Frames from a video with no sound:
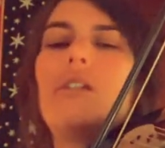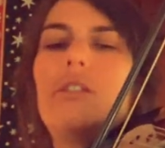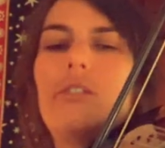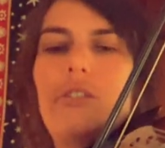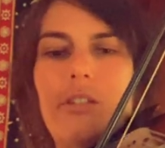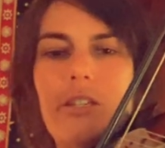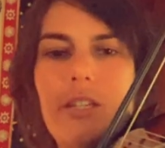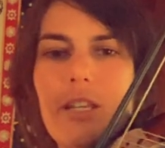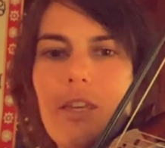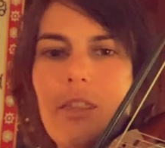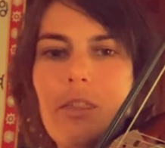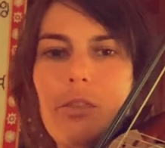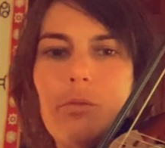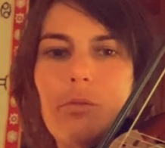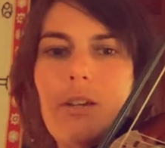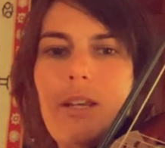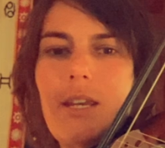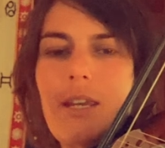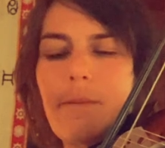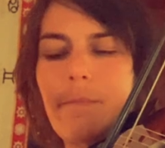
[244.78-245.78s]
to
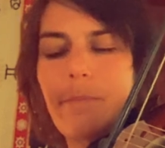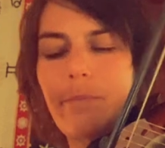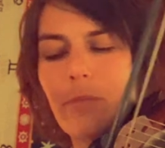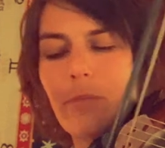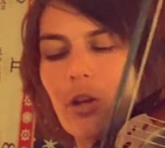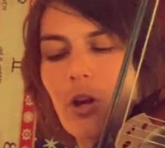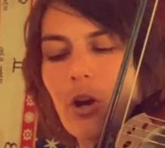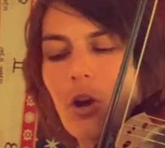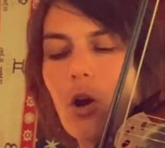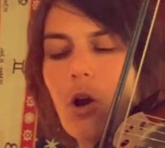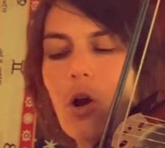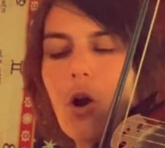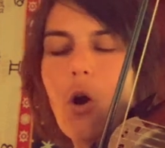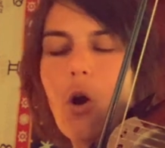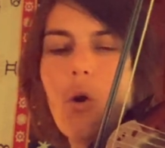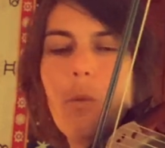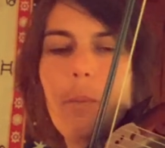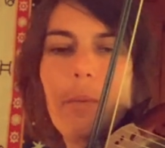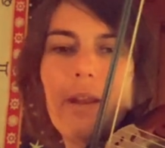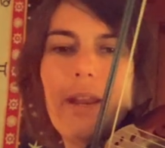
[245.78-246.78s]
D3,
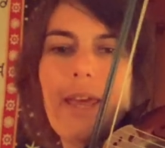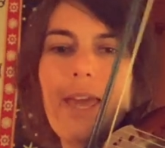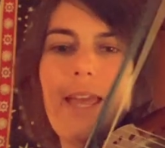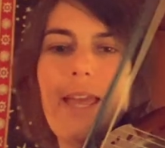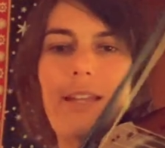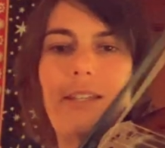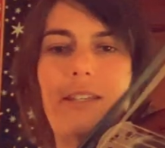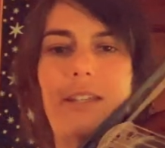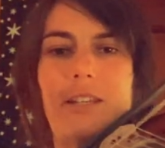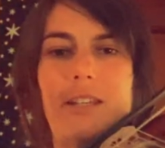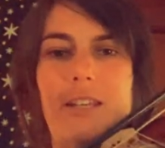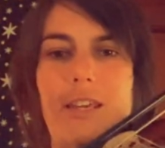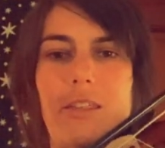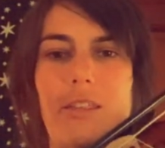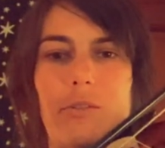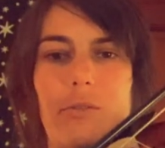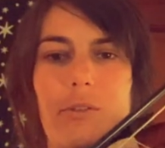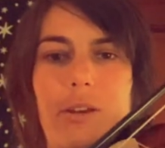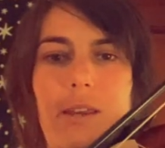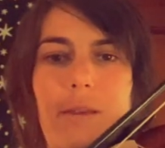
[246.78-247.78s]
open A to
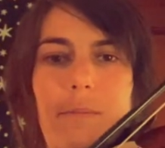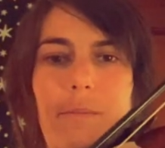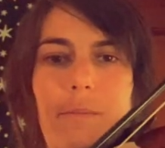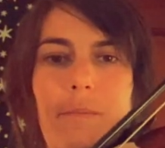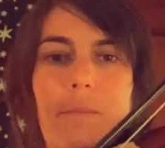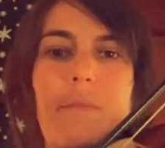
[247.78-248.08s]
D3.